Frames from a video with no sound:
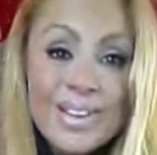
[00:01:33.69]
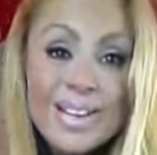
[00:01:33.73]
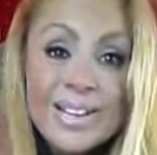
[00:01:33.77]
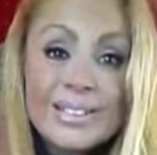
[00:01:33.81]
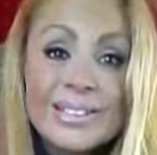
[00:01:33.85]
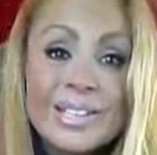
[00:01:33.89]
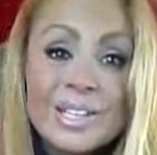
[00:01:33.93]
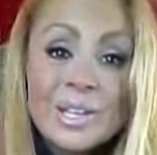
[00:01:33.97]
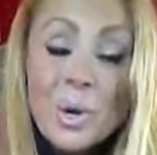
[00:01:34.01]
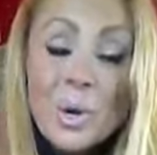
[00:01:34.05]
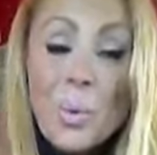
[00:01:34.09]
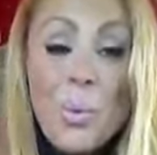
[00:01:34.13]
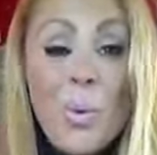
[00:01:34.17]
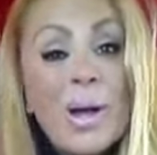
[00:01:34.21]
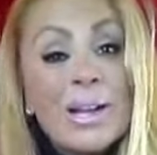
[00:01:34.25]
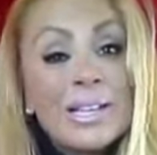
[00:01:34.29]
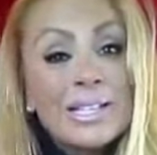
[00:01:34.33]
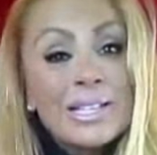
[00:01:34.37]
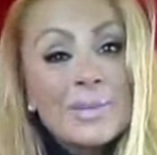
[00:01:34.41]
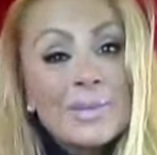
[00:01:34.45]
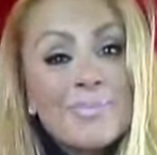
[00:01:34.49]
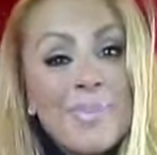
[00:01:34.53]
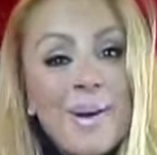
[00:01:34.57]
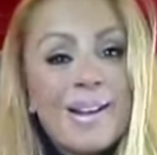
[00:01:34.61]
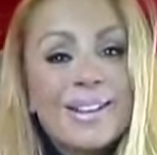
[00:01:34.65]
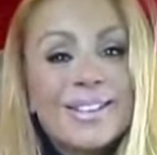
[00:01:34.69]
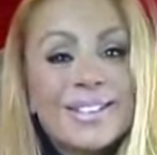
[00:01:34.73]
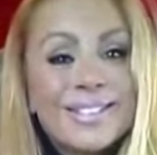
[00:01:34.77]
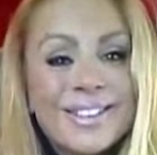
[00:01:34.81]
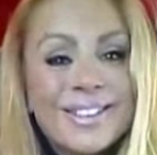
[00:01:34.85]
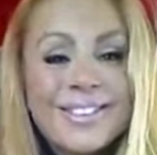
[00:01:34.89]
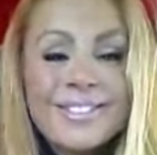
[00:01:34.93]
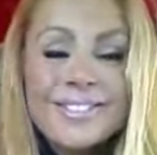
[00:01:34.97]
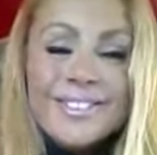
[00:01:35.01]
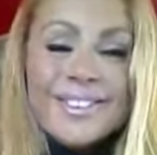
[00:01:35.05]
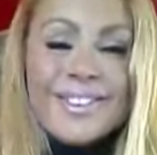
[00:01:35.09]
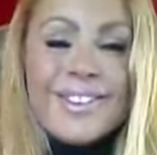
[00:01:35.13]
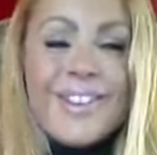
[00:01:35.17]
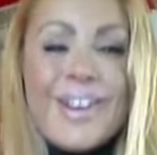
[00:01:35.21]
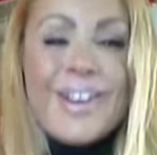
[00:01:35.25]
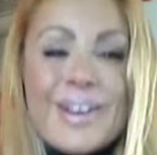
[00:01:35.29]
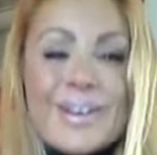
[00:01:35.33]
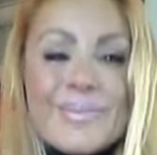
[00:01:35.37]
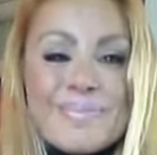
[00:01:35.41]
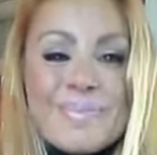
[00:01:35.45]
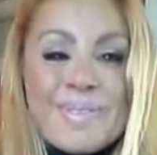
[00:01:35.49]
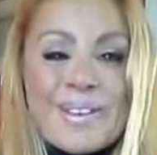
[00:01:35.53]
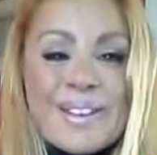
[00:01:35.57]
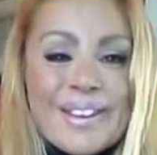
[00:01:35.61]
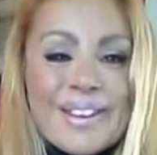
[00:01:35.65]
wet spots on the
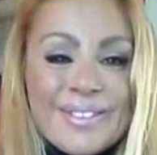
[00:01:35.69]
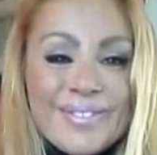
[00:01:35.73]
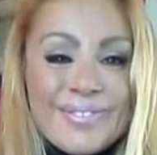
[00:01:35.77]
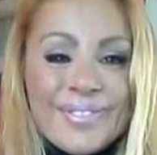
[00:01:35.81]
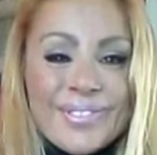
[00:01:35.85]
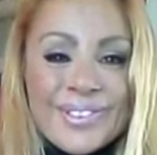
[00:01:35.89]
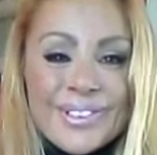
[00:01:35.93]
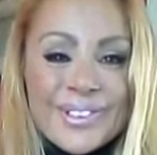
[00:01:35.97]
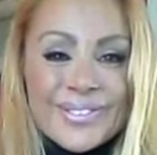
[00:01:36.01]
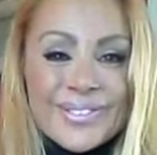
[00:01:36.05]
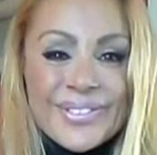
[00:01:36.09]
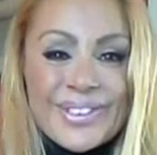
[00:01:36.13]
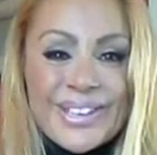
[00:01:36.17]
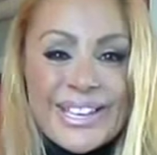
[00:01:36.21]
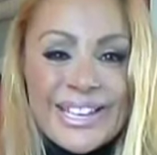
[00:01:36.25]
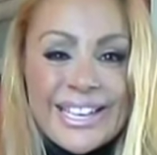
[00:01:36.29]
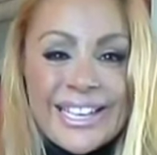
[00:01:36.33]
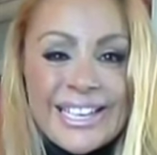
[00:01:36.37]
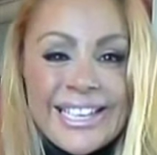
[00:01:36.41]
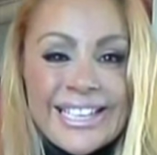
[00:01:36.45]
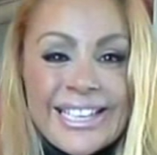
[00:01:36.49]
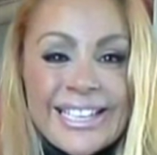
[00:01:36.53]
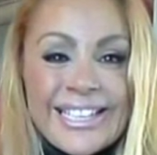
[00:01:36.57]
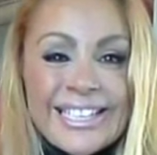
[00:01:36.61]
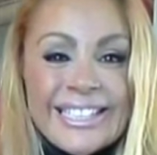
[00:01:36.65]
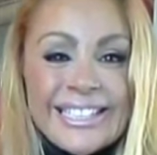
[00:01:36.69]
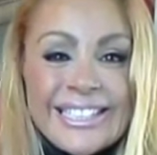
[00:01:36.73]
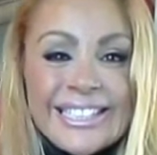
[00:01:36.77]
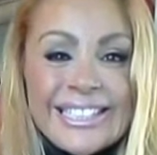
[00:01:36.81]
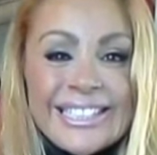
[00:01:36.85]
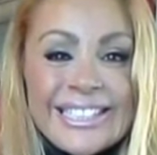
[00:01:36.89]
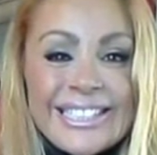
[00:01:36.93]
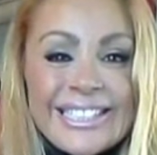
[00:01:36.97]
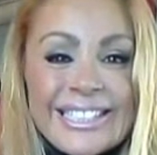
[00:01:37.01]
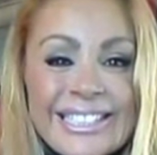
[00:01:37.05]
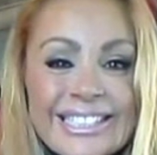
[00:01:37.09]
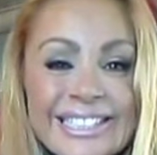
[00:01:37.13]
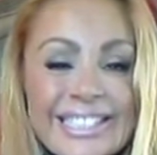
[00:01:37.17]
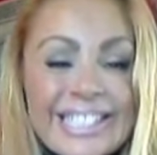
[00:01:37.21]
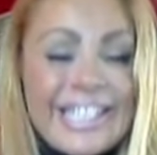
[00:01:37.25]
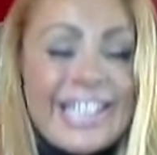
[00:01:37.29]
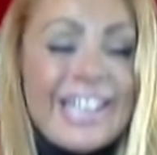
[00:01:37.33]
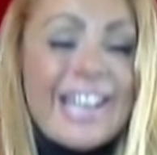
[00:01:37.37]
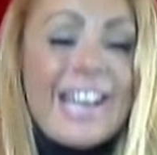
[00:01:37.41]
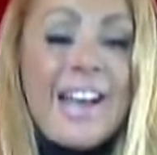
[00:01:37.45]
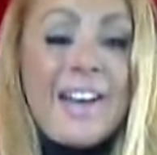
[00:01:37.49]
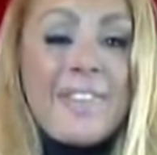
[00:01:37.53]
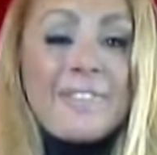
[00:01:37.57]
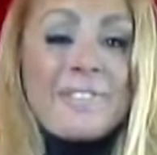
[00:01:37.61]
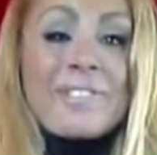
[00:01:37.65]
carpet for me that I
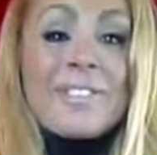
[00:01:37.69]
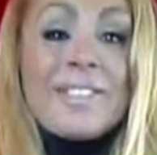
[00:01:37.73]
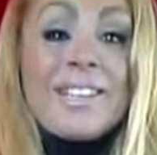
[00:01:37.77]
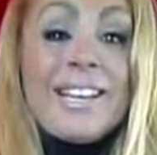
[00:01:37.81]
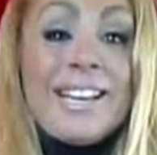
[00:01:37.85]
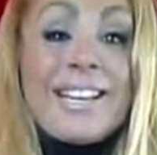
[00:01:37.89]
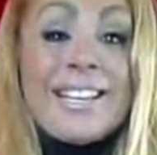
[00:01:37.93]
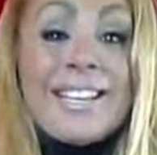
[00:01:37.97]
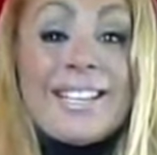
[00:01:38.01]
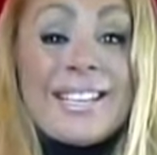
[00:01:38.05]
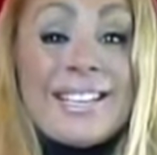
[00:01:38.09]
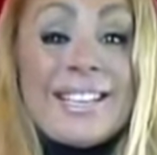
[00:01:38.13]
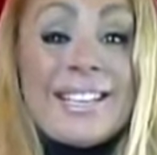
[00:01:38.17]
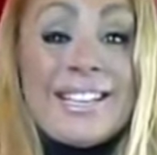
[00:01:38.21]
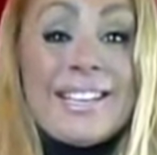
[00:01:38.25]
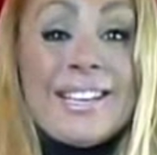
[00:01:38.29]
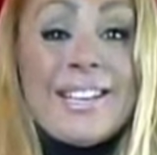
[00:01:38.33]
have to, like,